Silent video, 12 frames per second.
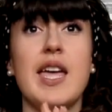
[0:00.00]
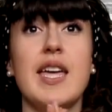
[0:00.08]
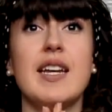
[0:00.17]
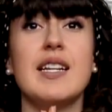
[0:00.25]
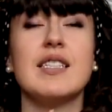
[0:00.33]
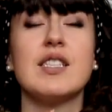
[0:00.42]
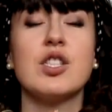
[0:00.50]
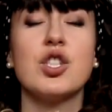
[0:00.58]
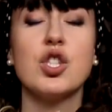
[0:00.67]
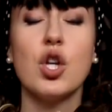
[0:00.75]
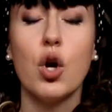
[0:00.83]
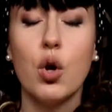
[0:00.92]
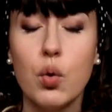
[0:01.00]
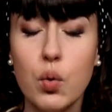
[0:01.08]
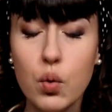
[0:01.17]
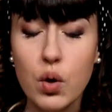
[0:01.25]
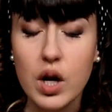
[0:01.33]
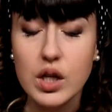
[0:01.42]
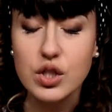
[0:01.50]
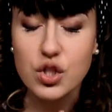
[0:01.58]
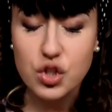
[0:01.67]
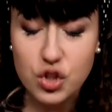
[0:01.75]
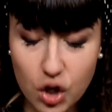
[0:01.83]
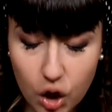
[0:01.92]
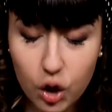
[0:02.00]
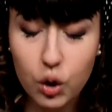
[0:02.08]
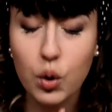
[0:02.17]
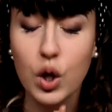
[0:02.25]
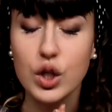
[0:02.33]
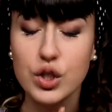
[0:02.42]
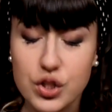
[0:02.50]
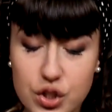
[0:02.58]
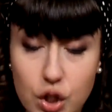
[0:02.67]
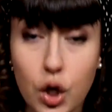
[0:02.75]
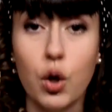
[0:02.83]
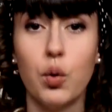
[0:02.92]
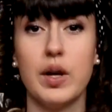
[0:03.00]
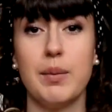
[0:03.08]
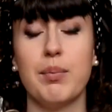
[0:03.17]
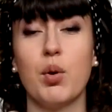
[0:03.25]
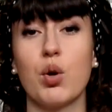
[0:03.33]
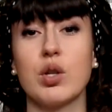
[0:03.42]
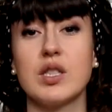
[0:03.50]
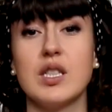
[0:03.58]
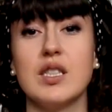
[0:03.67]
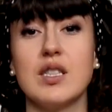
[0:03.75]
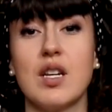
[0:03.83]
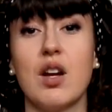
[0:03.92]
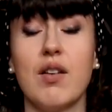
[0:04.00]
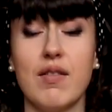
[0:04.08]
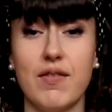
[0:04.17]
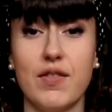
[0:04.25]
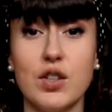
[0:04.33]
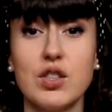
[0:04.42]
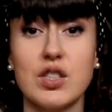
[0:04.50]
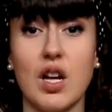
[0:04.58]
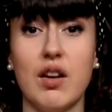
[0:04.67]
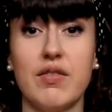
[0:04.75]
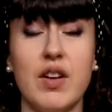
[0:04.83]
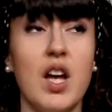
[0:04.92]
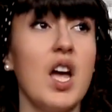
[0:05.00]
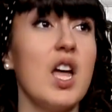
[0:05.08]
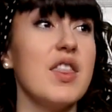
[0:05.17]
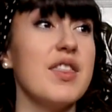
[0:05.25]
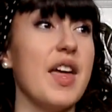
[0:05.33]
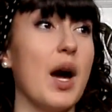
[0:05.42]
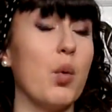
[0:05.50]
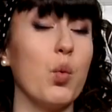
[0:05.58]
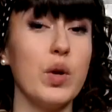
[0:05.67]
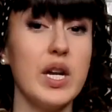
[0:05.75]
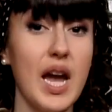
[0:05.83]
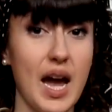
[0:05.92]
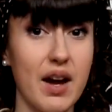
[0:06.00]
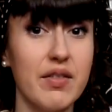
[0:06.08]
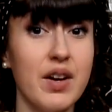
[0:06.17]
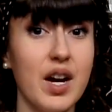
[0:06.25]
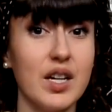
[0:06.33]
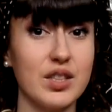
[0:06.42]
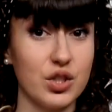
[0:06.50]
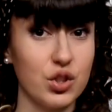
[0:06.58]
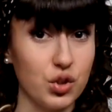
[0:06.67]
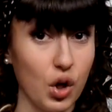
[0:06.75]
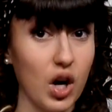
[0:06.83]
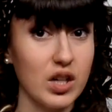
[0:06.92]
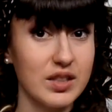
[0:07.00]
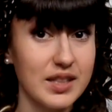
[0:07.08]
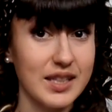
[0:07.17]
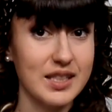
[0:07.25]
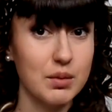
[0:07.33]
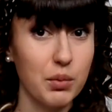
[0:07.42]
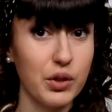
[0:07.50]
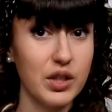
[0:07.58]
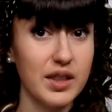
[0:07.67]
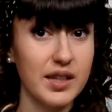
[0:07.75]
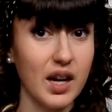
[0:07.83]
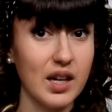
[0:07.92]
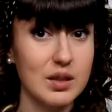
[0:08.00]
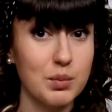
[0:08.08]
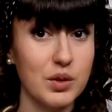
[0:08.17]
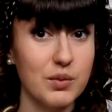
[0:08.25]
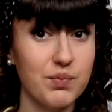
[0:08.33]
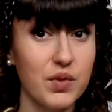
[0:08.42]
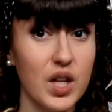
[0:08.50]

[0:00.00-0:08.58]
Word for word: It is so, so, so important, first off, that we have a strong testimony in the gospel.